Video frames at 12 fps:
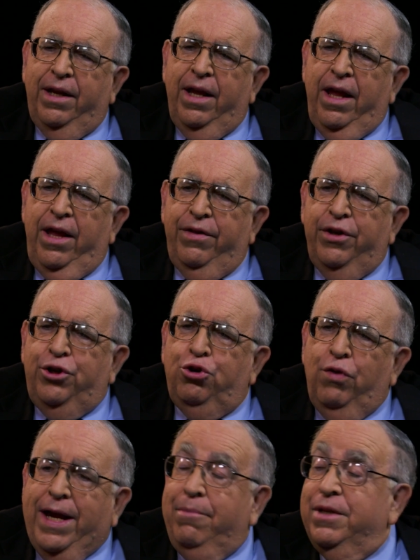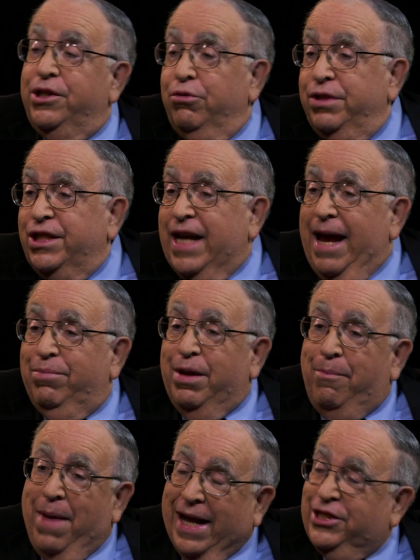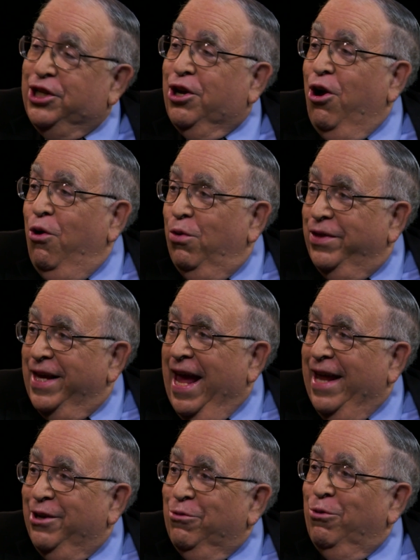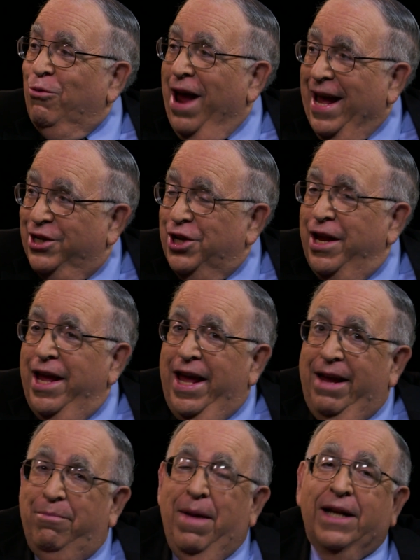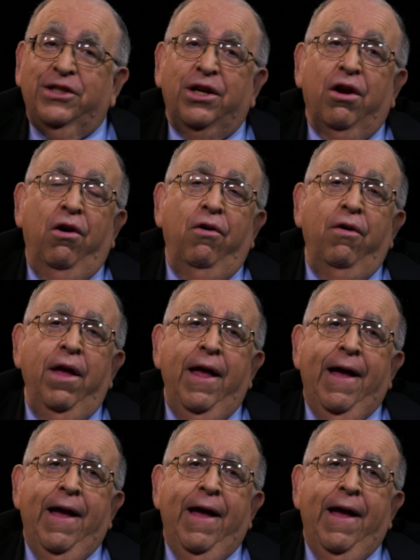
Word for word: And the dream is to escape to Mexico at the end, to a ranch in Mexico.